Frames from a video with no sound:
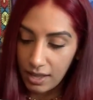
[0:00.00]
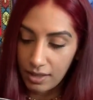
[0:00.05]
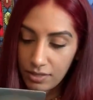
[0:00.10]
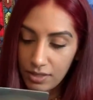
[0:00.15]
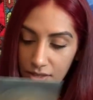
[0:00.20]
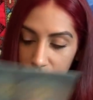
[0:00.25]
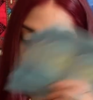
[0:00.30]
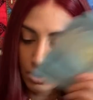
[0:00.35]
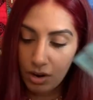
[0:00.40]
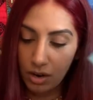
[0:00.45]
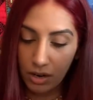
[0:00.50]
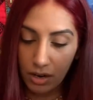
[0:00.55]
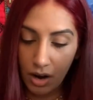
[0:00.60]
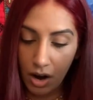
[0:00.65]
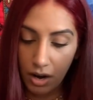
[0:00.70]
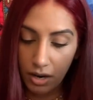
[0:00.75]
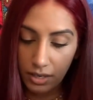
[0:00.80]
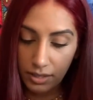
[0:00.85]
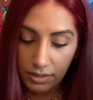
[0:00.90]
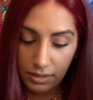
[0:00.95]
these are our
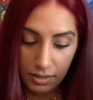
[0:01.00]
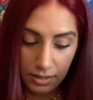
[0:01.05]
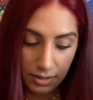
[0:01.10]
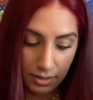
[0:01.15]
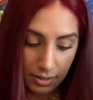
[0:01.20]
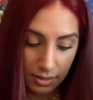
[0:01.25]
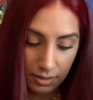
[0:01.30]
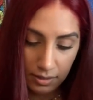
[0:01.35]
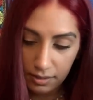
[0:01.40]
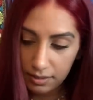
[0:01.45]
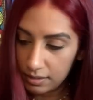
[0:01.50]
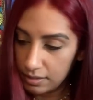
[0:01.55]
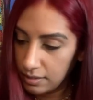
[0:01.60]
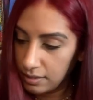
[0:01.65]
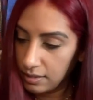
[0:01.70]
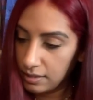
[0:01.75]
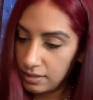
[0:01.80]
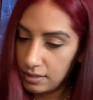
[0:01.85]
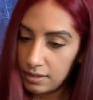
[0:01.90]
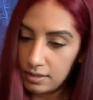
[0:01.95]
cards.
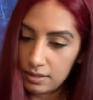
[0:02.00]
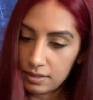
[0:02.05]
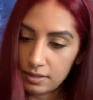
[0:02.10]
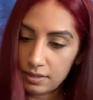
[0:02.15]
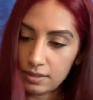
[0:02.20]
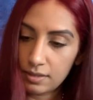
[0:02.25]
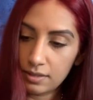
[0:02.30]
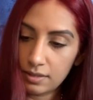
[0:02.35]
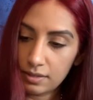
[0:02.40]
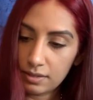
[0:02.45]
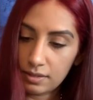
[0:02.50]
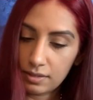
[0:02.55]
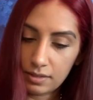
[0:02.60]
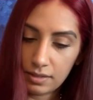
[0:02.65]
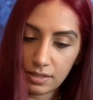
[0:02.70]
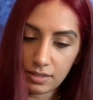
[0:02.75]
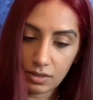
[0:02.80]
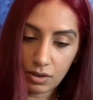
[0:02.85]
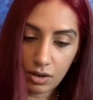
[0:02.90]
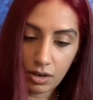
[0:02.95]

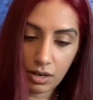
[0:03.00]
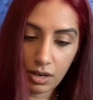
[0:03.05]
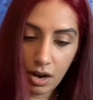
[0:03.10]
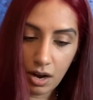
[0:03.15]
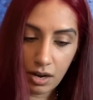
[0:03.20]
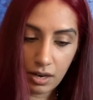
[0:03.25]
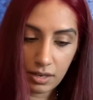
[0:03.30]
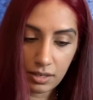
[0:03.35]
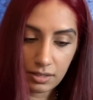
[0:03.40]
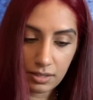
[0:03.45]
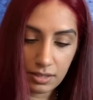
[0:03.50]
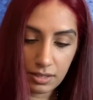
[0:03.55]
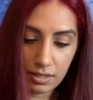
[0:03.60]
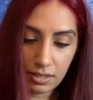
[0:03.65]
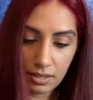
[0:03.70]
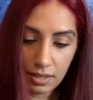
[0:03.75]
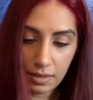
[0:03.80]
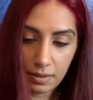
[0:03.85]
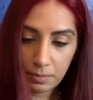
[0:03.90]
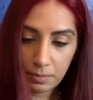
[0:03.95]
These are our cards.